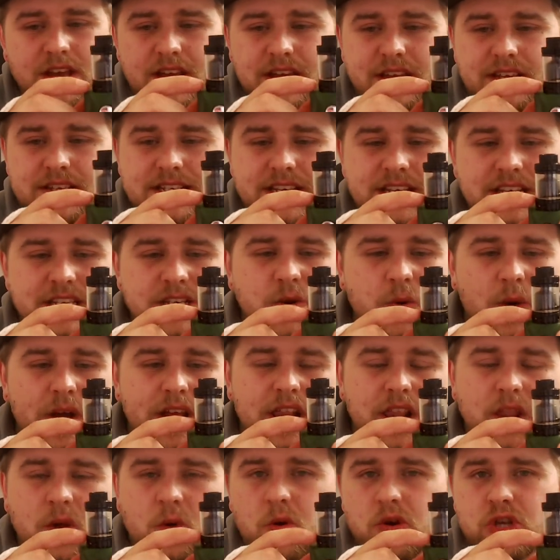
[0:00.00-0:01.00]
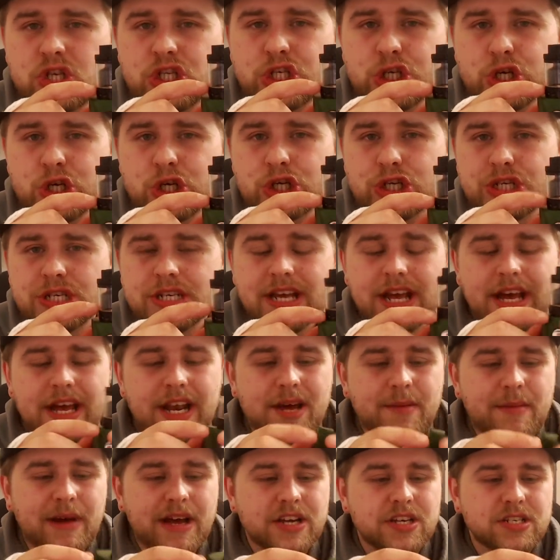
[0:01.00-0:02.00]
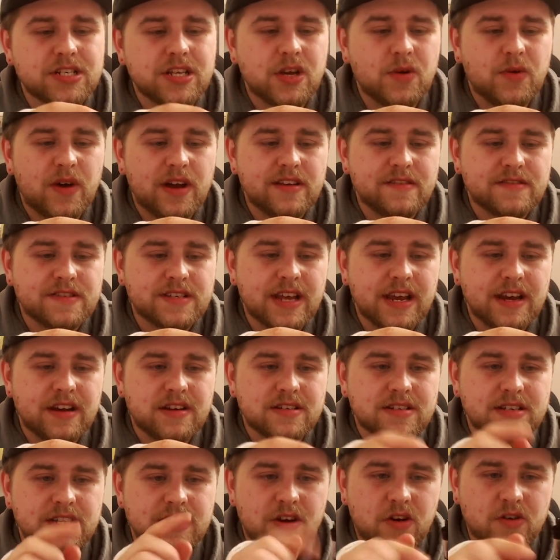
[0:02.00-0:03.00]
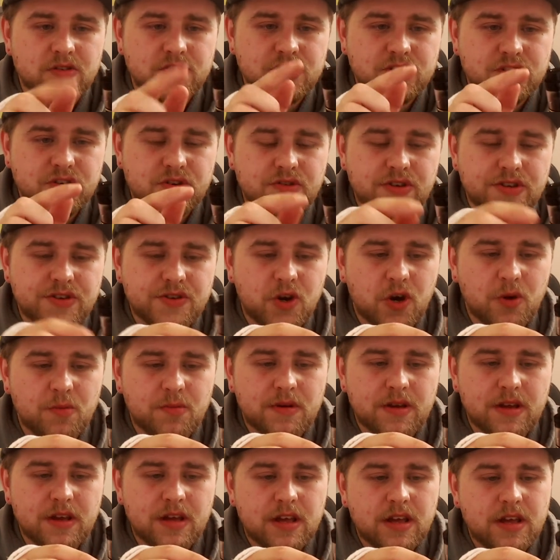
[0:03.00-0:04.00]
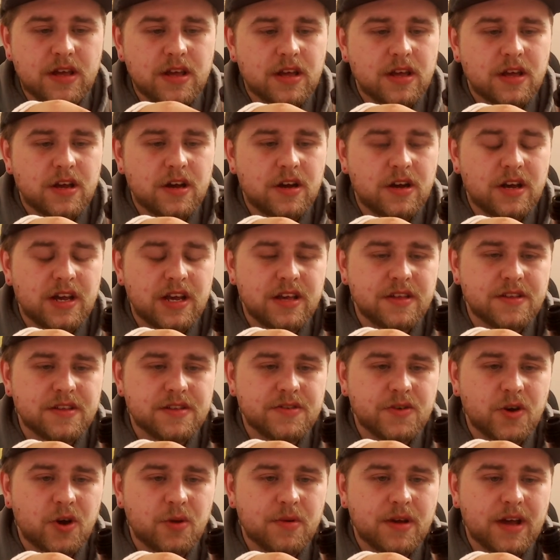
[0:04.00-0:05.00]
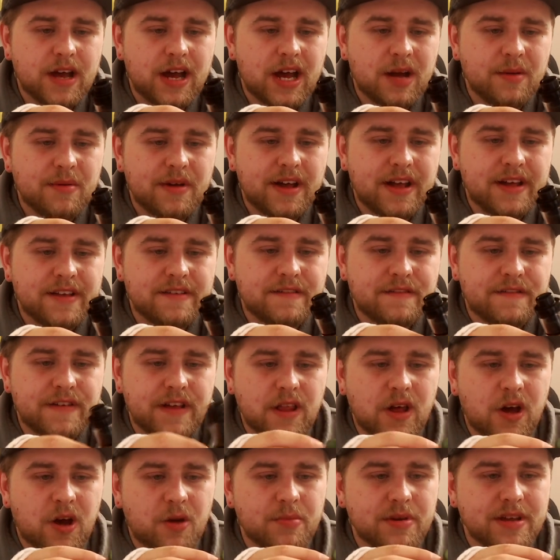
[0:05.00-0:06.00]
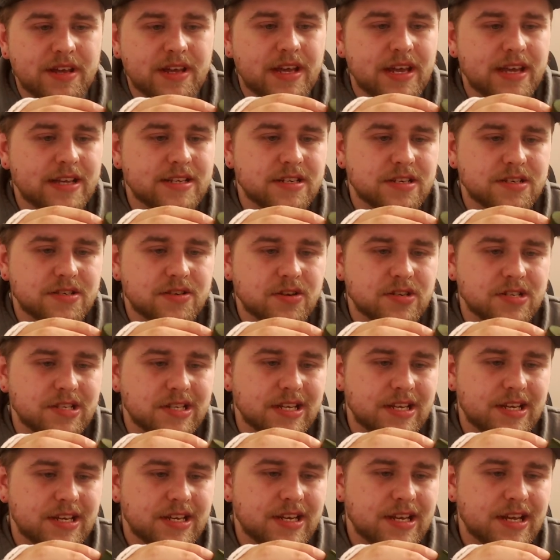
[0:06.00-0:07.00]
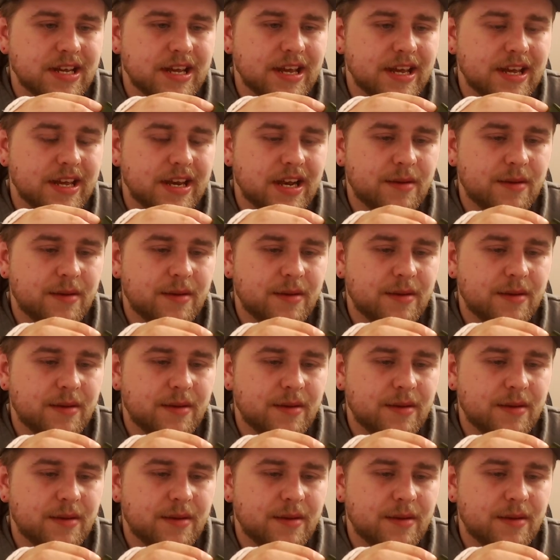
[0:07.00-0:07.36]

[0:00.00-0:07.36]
See, it's quite low on juice, and I'm actually quite scared to unscrew the top cap and fill it up in case it starts leaking again.